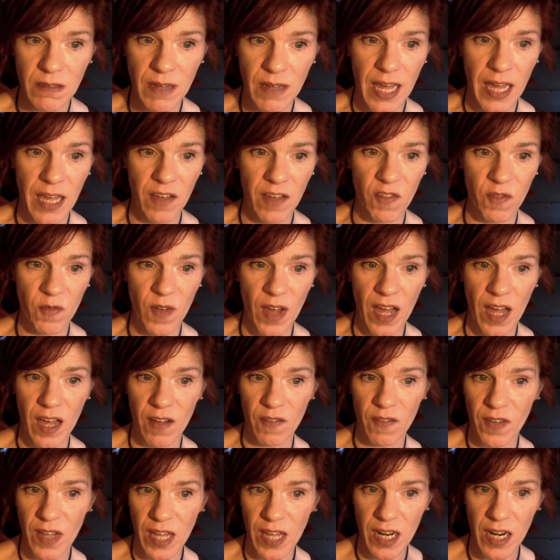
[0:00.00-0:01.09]
I've
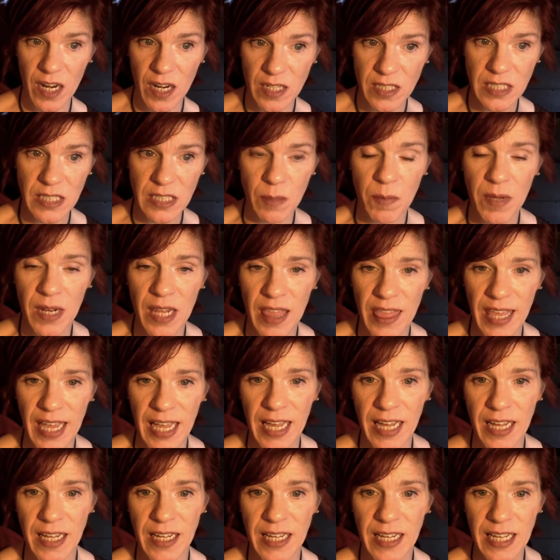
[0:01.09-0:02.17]
got somebody
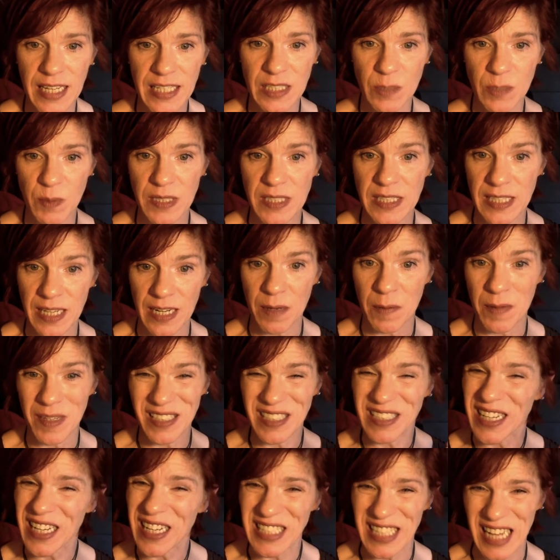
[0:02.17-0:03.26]
that has been sending me,
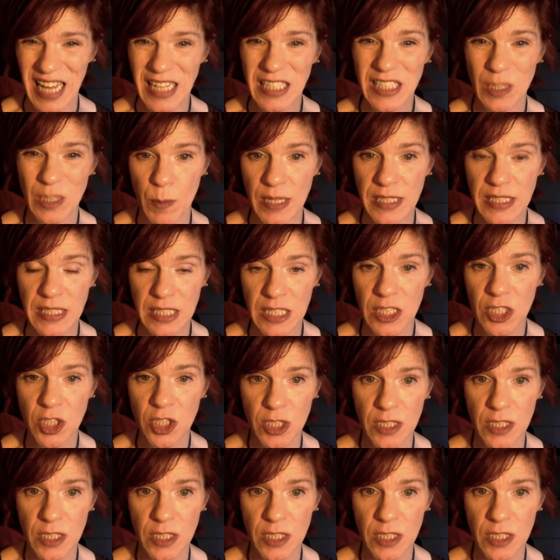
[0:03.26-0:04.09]
it's like a text message,